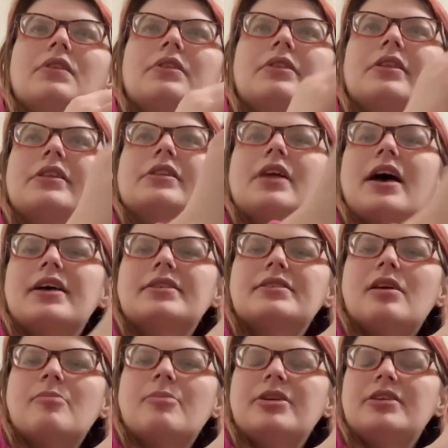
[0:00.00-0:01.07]
the last
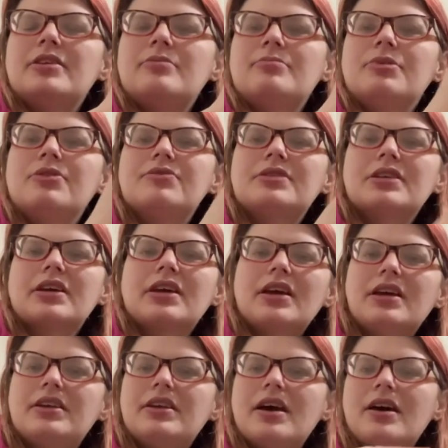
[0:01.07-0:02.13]
time I did music
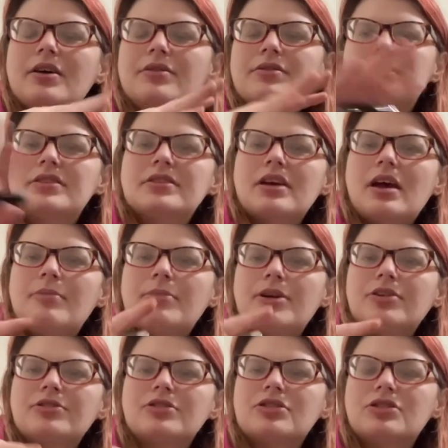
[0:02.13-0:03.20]
and now this time
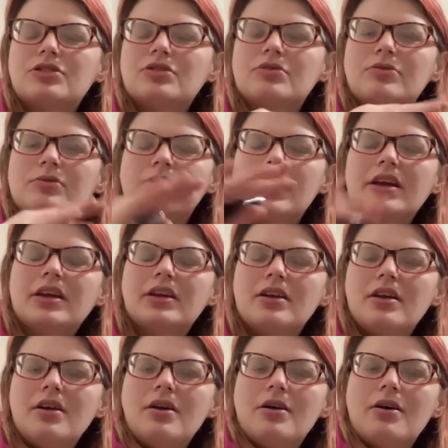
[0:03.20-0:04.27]
I'll just do like
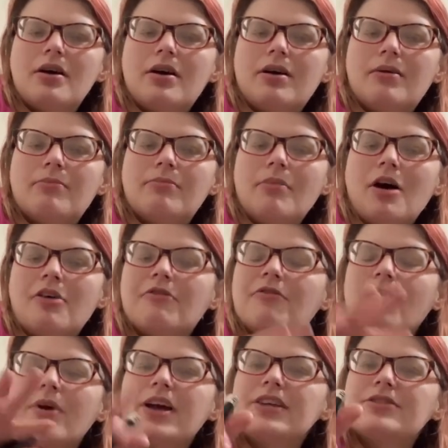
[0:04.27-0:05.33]
um, a
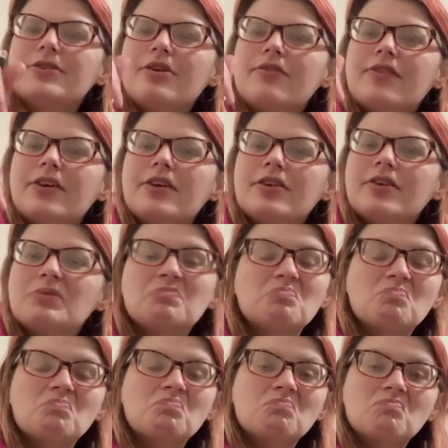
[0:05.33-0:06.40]
voiceover.
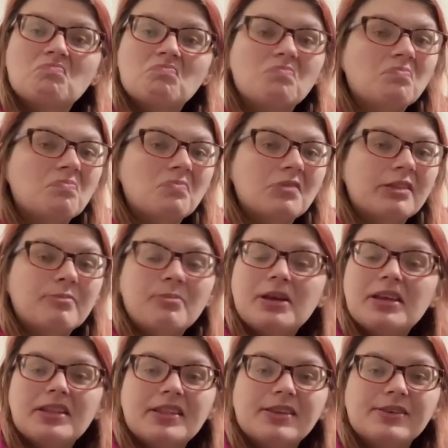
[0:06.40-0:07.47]

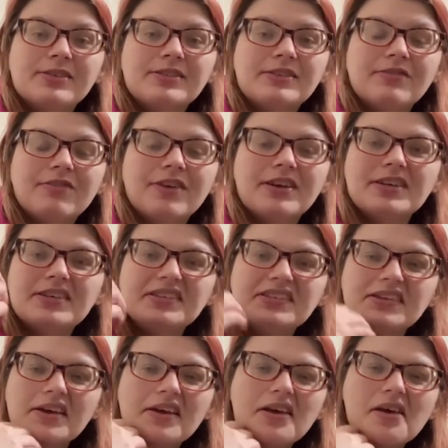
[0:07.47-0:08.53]
Be a little different.
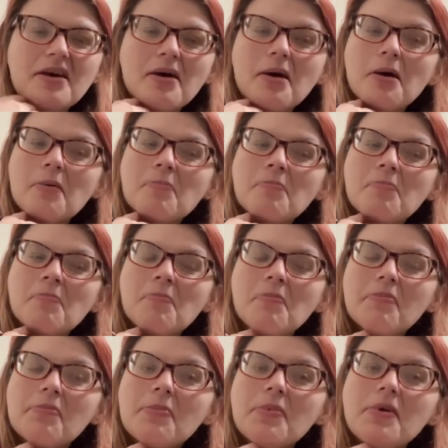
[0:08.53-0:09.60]
Um,
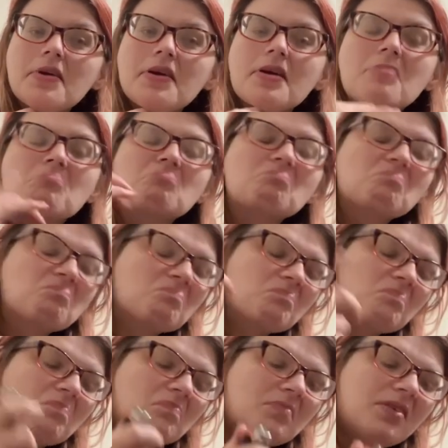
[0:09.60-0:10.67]
yeah.
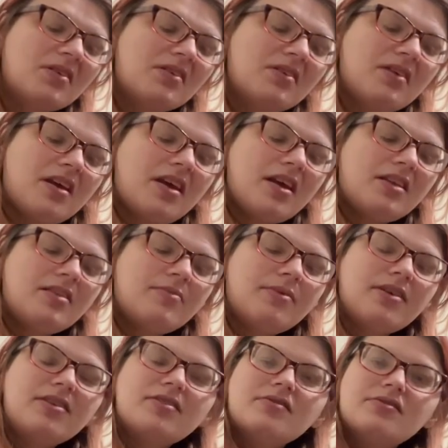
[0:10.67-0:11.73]

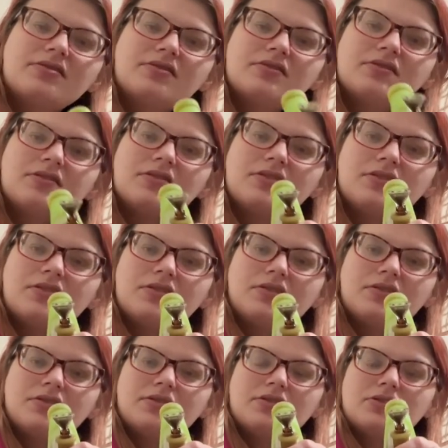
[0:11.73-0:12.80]
Anyways,
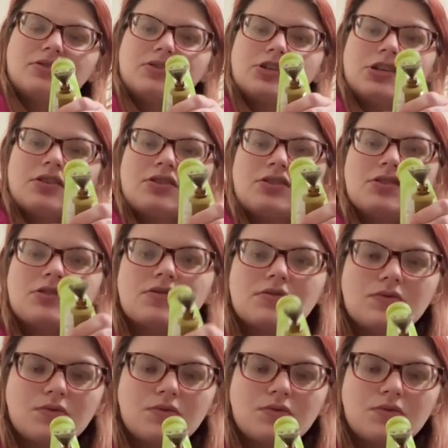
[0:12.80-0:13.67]
cheers.